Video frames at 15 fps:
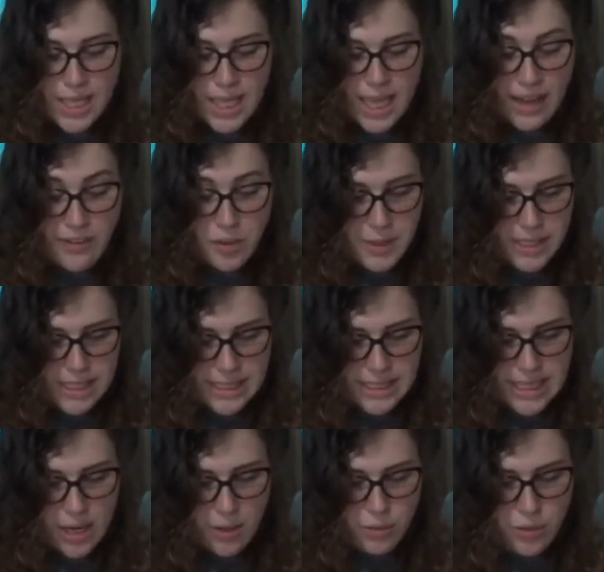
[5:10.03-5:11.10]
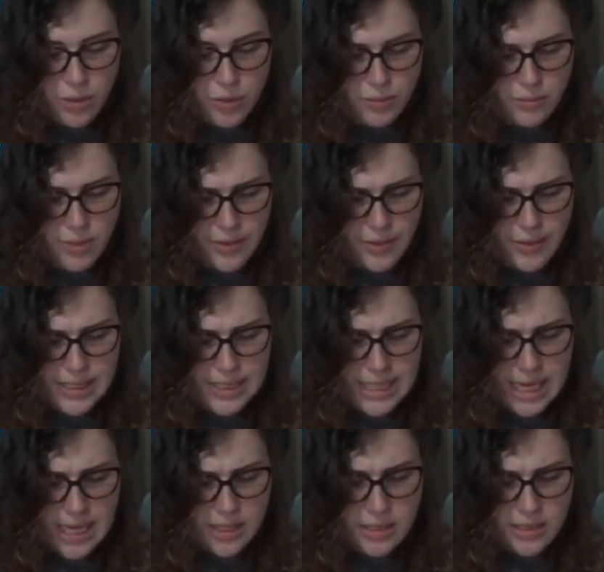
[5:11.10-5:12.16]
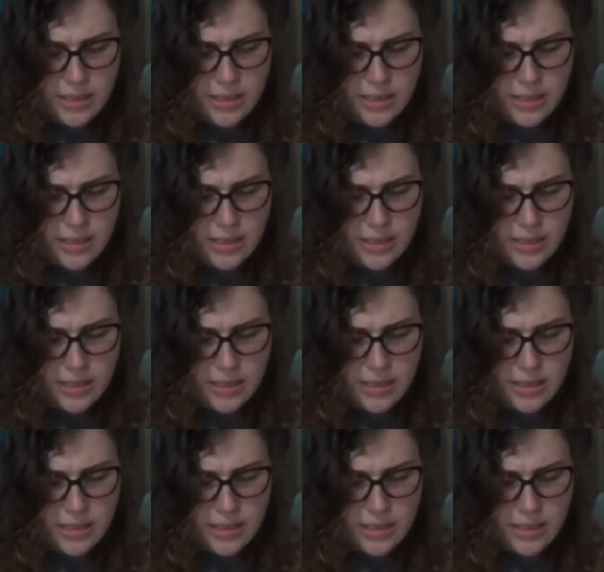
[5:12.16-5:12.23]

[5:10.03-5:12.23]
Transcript: Everybody in town knew Mother and Dad.